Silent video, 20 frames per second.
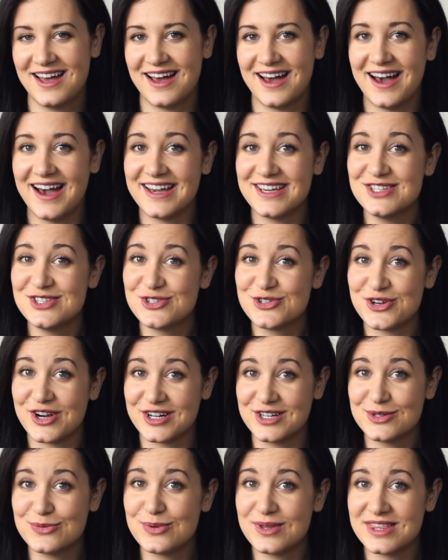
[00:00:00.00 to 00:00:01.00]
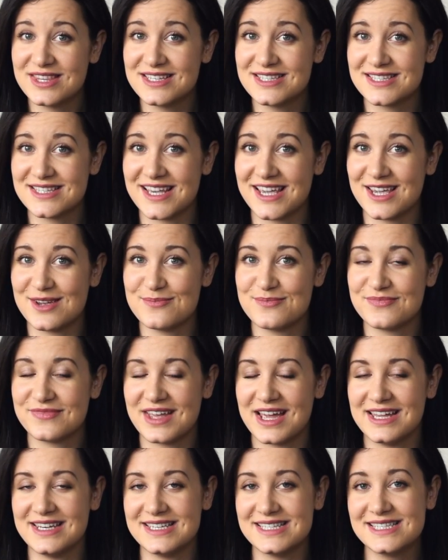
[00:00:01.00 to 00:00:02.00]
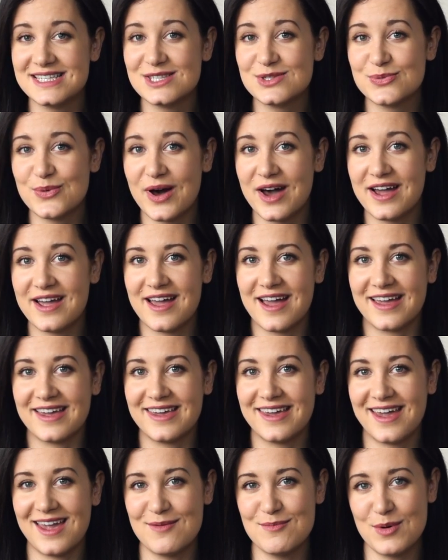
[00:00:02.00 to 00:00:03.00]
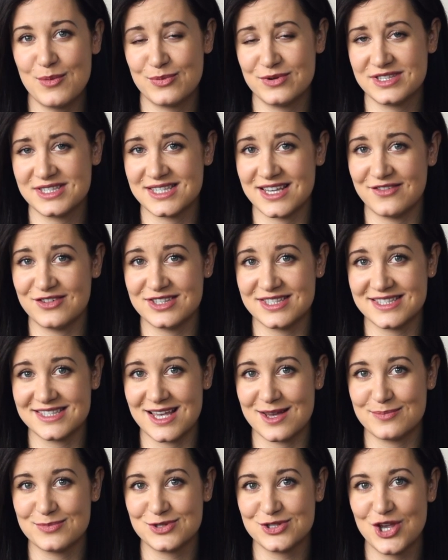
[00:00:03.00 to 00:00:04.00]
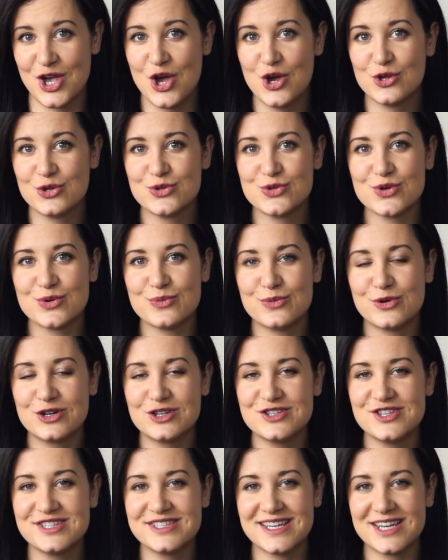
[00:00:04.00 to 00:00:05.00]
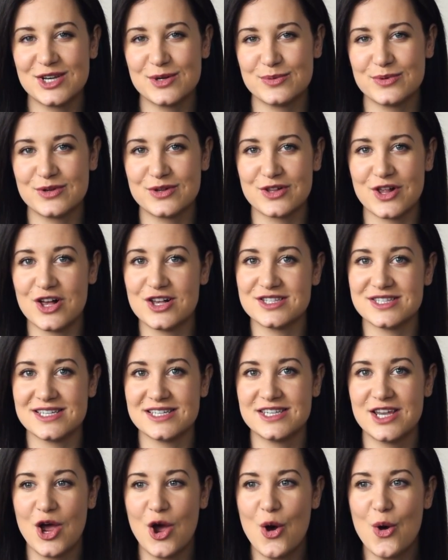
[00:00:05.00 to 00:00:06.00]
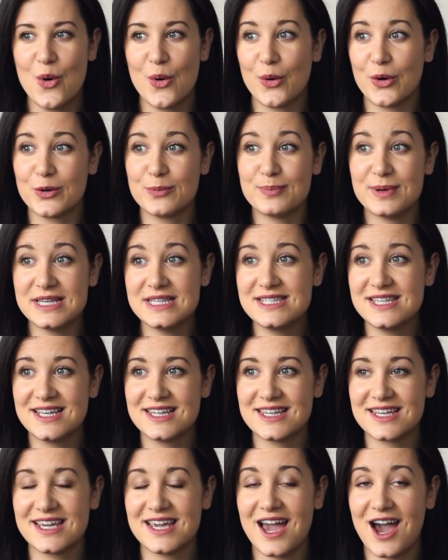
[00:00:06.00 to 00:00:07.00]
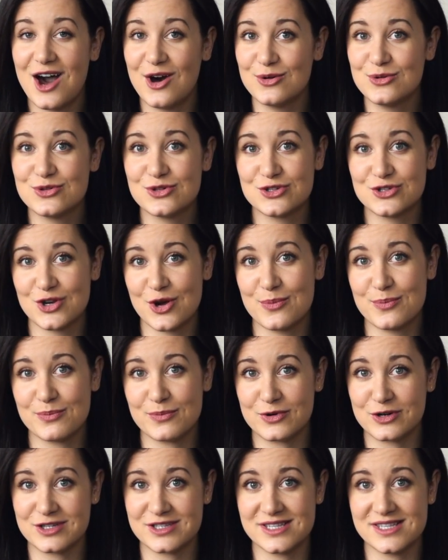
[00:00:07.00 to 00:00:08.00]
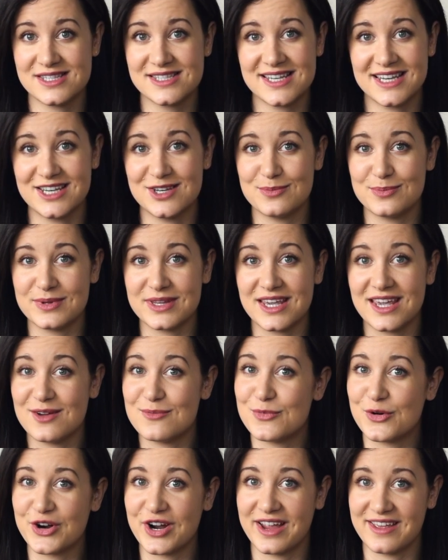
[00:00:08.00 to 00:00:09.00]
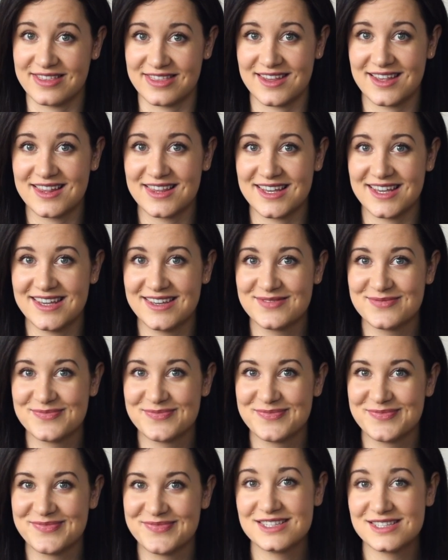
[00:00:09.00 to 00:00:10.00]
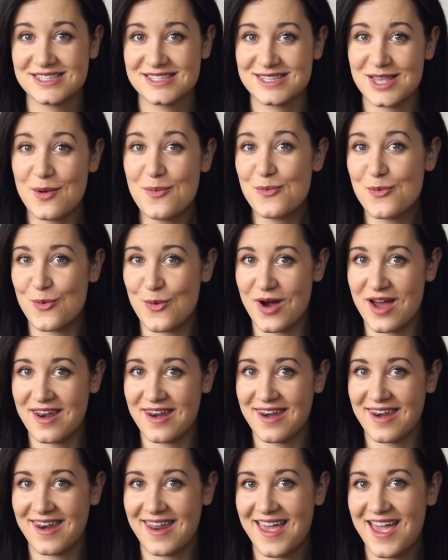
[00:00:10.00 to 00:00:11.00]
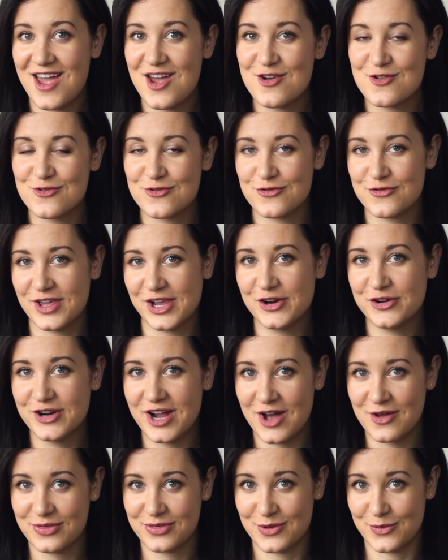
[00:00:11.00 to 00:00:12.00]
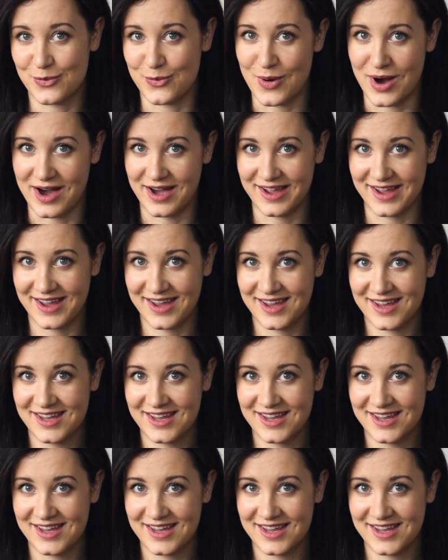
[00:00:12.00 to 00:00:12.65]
I struggled with the same, and this is why I came up with 7 steps to a more sustainable closet, or basically how to shop more sustainably and more ethically. Step 1, figure out the why.